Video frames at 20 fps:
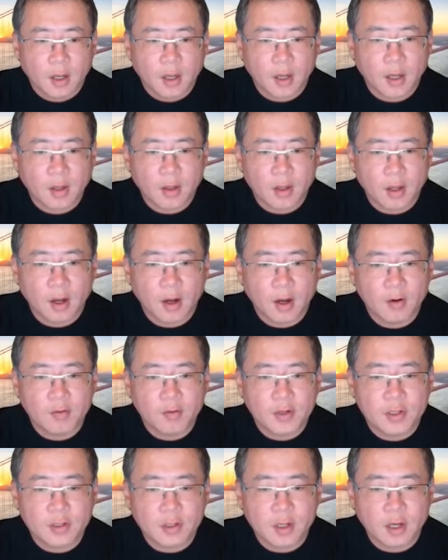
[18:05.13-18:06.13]
And how
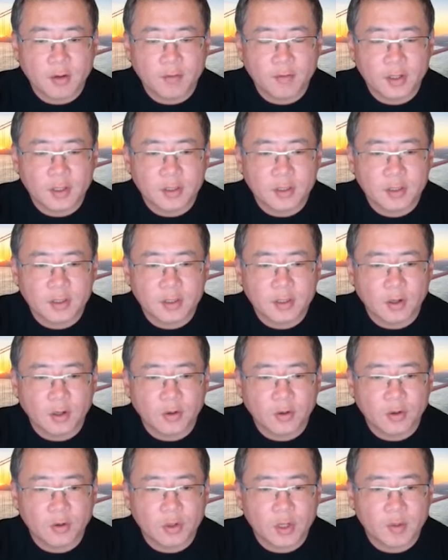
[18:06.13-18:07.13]
we solve this
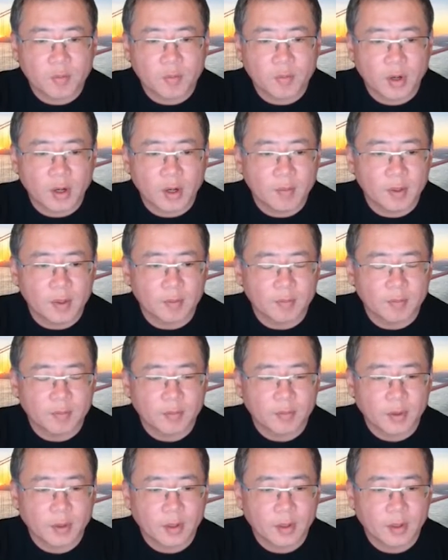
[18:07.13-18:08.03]
slow loading problem?